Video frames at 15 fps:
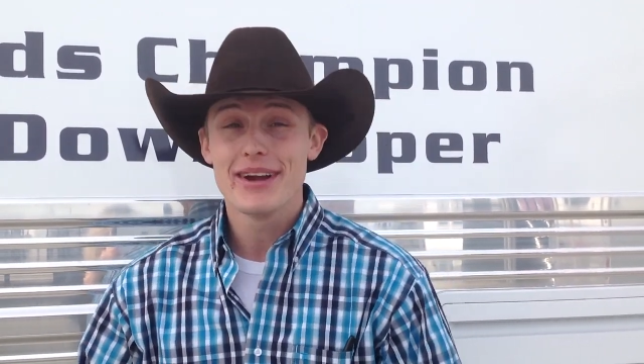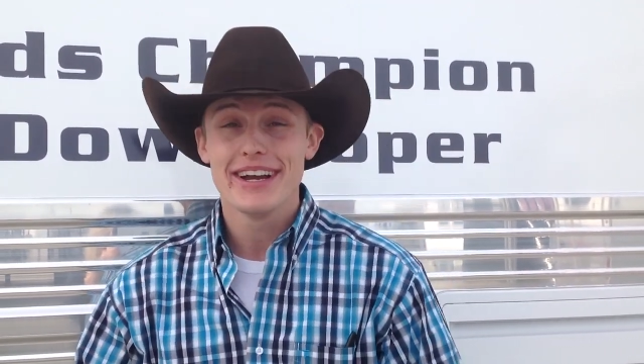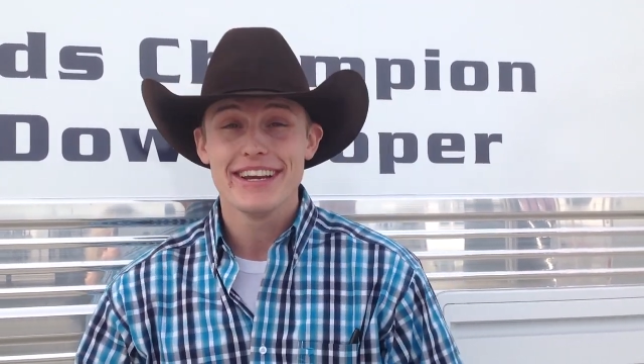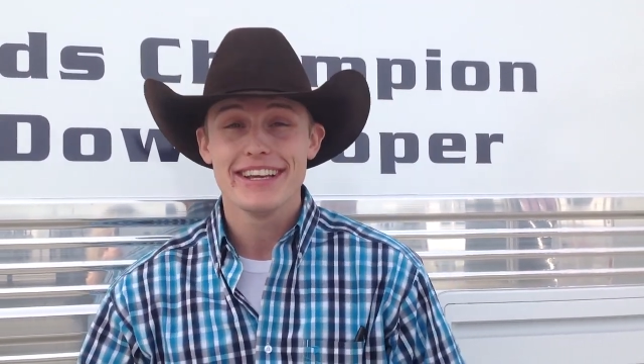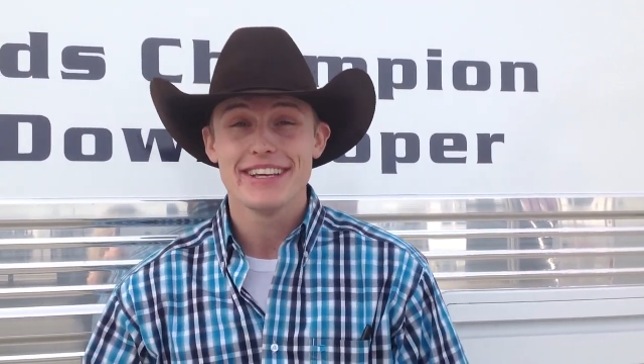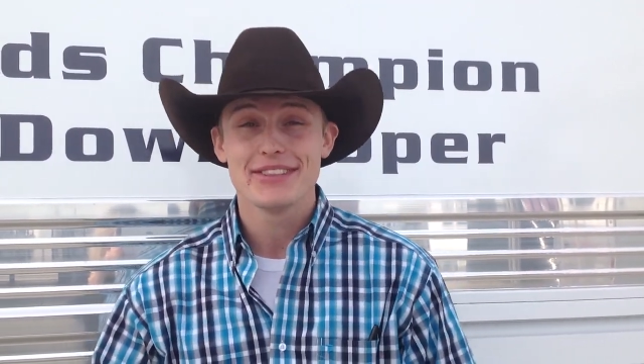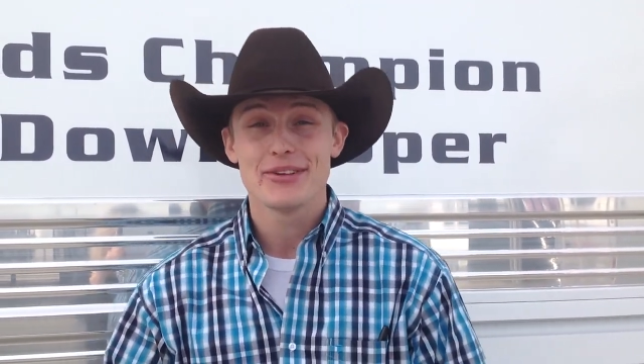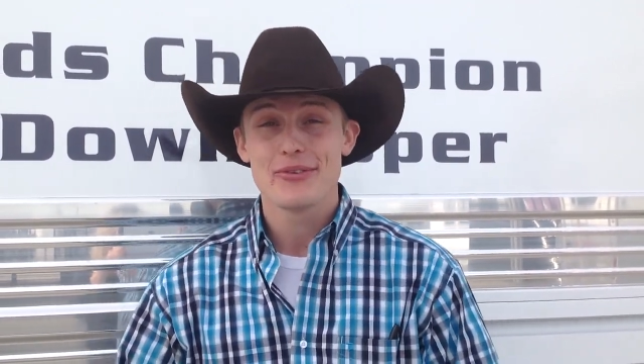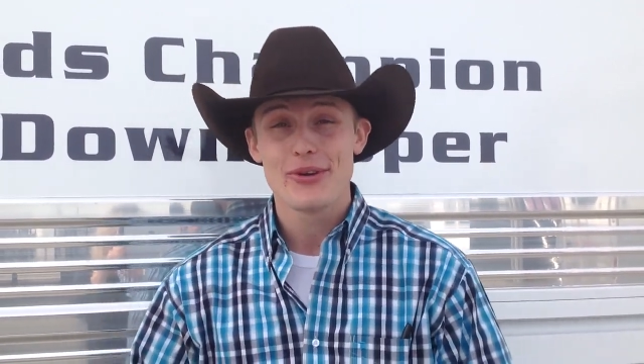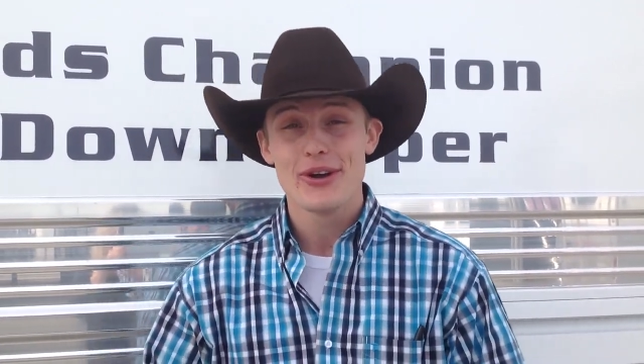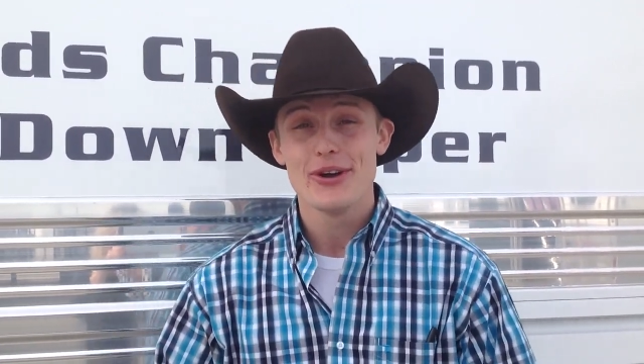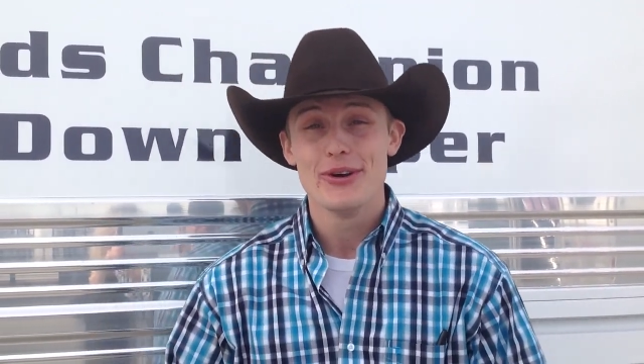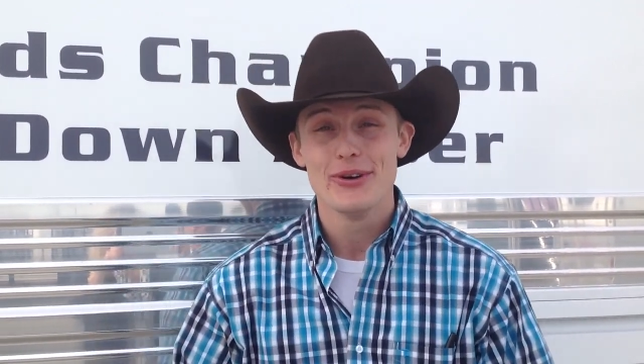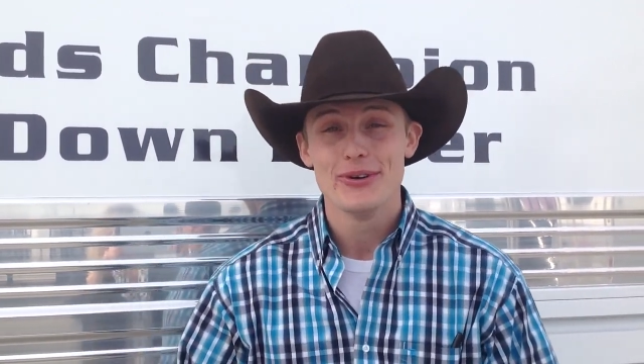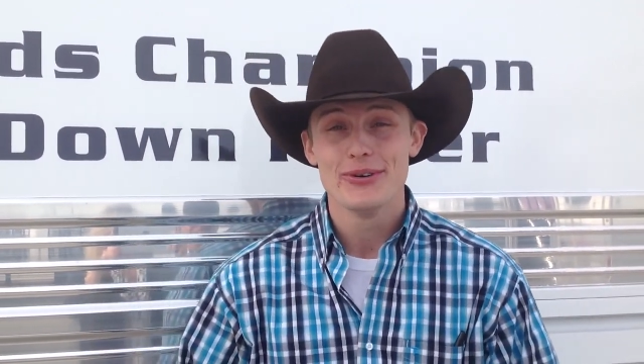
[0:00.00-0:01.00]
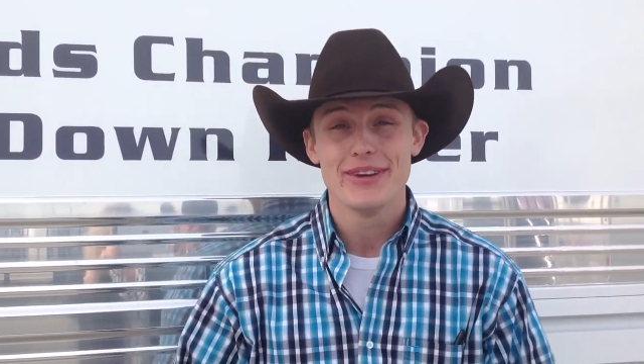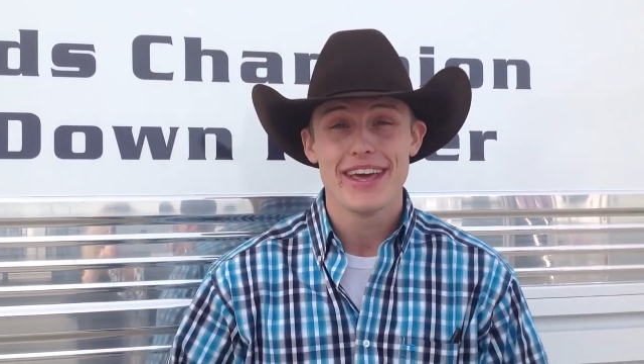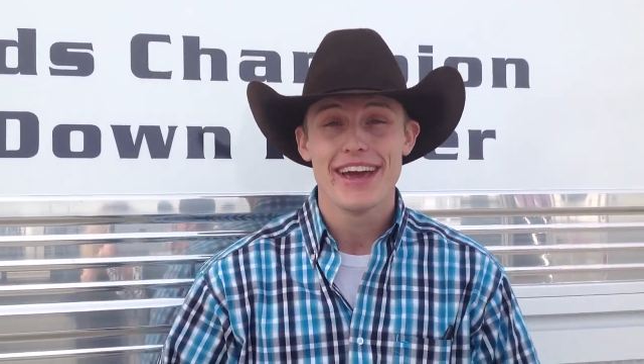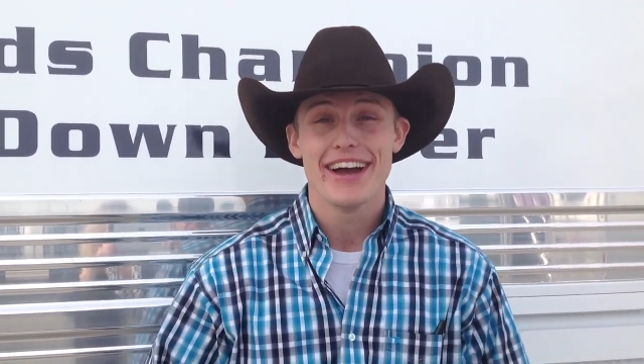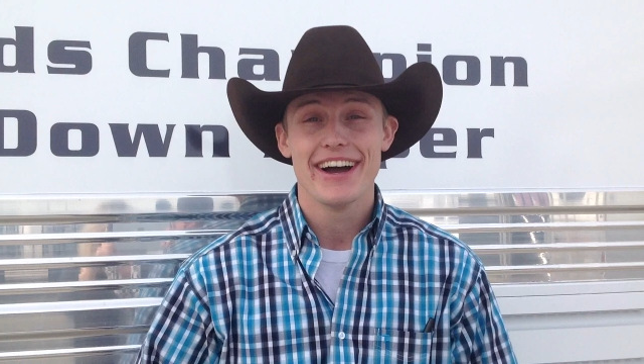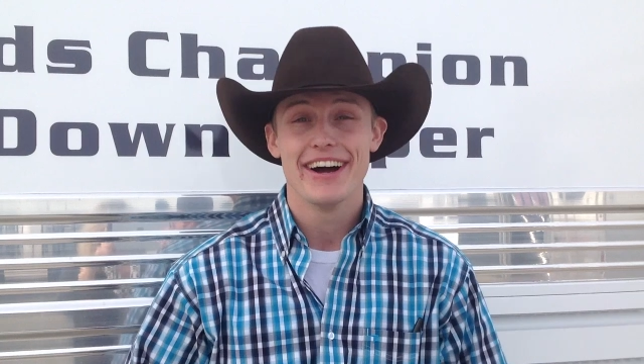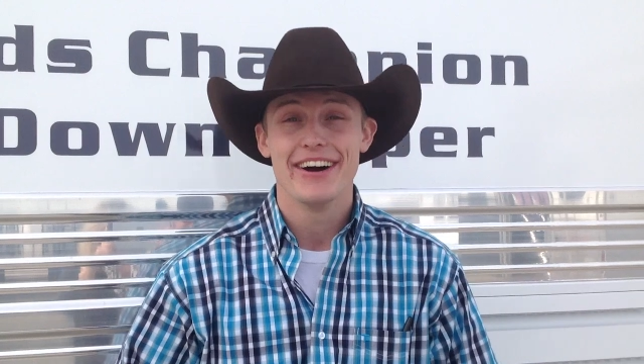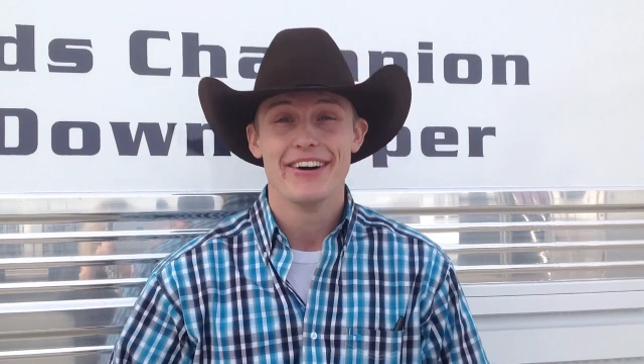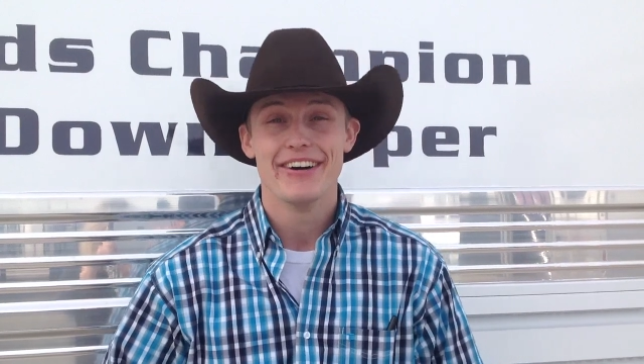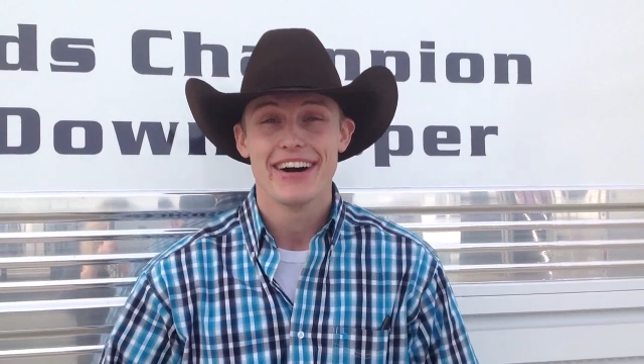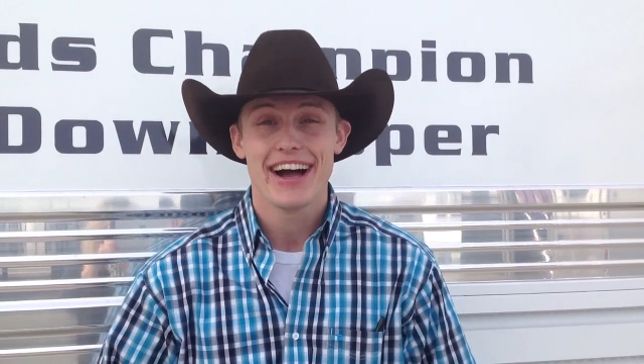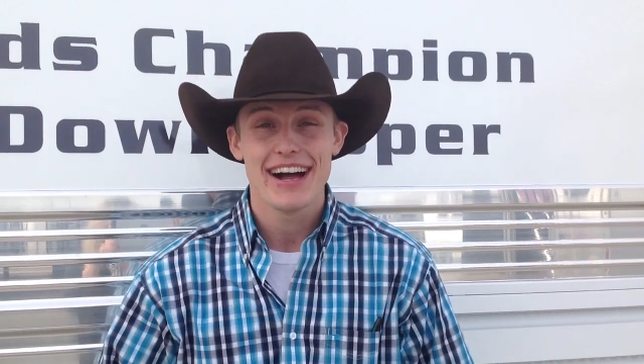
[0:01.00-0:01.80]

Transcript: ready to hit the road now.